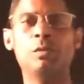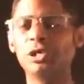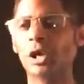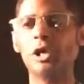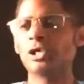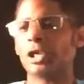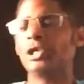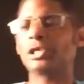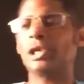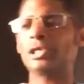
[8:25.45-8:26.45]

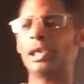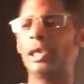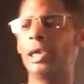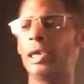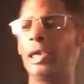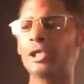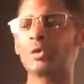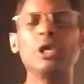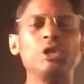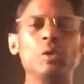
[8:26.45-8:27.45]
It's
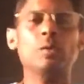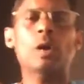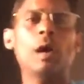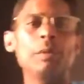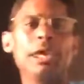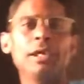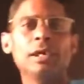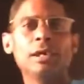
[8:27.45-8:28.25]
when you come in.